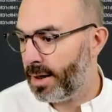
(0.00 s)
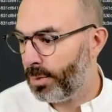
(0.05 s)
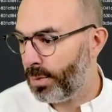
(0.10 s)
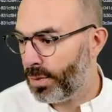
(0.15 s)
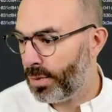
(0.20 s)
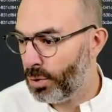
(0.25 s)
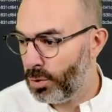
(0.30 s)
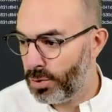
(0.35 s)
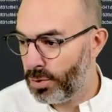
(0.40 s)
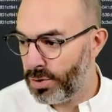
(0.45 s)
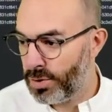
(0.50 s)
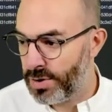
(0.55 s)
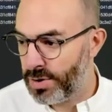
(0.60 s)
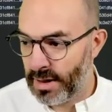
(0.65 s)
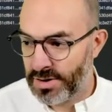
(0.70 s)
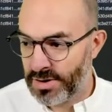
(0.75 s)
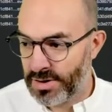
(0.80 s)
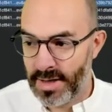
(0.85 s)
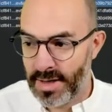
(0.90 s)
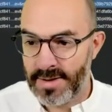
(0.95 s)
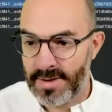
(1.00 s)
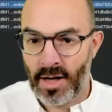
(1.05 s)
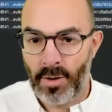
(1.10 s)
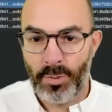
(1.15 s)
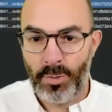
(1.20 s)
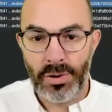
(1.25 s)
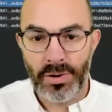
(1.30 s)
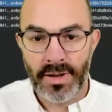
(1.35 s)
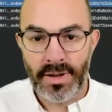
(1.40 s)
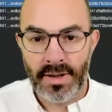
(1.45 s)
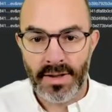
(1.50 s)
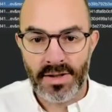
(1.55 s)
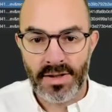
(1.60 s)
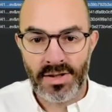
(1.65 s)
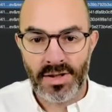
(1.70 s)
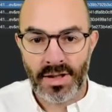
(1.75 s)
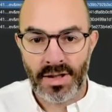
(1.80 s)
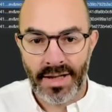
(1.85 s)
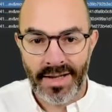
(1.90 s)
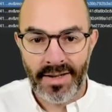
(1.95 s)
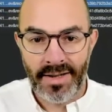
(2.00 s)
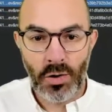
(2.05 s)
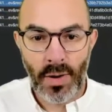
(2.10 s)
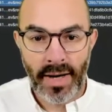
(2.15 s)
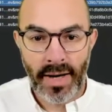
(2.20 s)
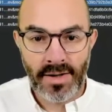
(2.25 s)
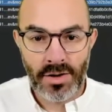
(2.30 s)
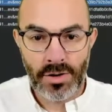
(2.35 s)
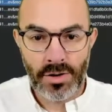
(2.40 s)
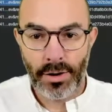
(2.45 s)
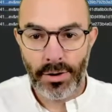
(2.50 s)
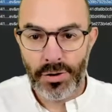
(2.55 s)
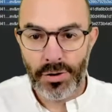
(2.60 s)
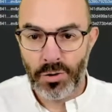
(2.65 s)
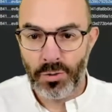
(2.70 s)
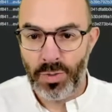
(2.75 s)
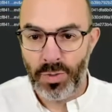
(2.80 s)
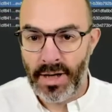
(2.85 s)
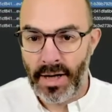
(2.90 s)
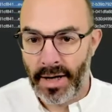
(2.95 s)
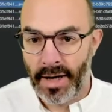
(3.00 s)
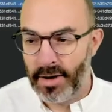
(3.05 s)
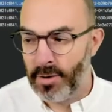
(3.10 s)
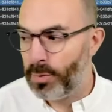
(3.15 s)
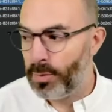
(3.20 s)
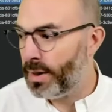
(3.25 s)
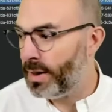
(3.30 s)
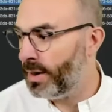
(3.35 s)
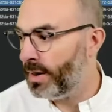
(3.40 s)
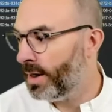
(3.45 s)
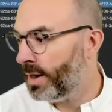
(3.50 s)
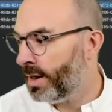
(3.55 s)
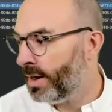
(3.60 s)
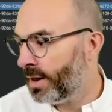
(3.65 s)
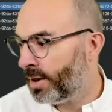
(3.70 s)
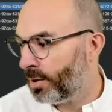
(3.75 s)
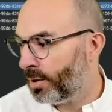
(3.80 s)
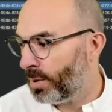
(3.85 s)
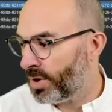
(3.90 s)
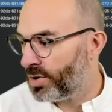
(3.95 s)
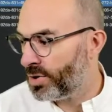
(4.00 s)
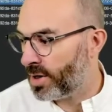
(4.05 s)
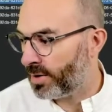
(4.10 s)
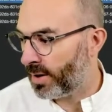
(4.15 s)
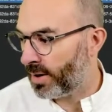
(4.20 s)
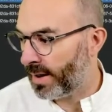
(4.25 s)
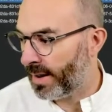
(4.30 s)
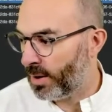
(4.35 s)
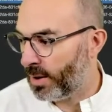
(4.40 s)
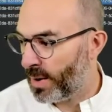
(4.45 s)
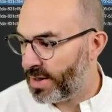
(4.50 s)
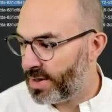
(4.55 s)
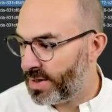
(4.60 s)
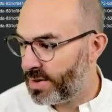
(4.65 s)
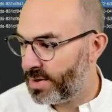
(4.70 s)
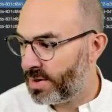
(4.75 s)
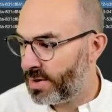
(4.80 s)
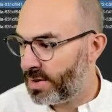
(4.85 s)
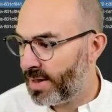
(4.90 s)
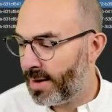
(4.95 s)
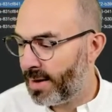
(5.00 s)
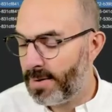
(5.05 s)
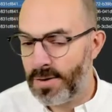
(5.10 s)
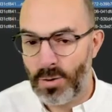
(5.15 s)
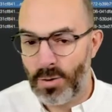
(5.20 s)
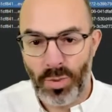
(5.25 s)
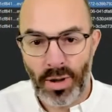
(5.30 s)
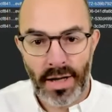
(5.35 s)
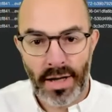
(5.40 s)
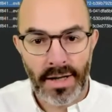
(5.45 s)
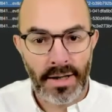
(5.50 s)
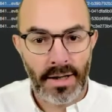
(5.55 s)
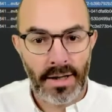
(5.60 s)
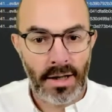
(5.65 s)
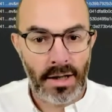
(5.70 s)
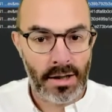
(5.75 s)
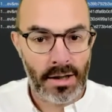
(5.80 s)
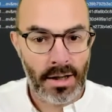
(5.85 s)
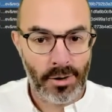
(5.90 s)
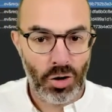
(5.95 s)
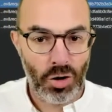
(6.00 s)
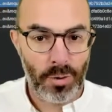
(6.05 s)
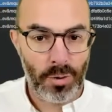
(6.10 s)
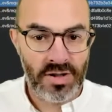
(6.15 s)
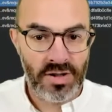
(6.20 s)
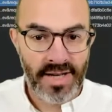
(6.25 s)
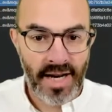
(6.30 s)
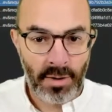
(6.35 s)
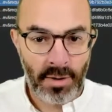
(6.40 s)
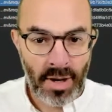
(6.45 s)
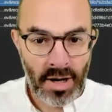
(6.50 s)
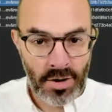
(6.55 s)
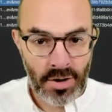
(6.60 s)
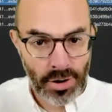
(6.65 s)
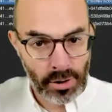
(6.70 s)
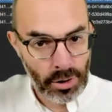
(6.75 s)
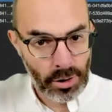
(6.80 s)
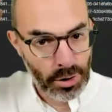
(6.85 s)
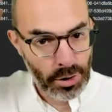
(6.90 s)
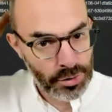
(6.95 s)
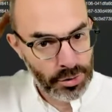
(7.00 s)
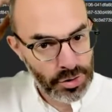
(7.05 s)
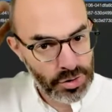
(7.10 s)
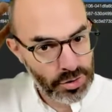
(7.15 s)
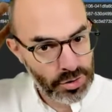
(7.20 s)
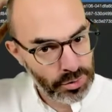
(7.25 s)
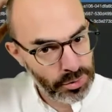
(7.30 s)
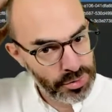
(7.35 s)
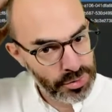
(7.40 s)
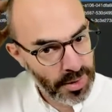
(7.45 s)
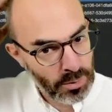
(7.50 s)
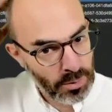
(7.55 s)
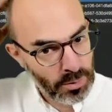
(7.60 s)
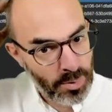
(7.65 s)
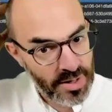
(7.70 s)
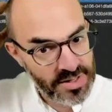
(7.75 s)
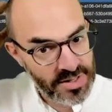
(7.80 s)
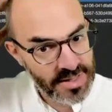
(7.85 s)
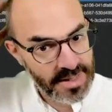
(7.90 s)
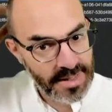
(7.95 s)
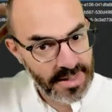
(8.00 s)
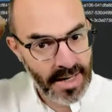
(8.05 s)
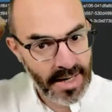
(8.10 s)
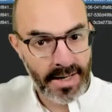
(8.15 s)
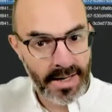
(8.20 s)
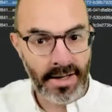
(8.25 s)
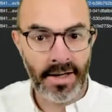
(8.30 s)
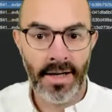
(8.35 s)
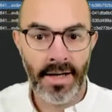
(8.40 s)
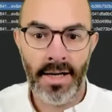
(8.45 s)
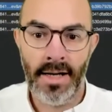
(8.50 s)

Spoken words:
You'll see, as an example, these interact calls behind me, which are the requests sent by Adobe's Tag Manager launch using Web SDK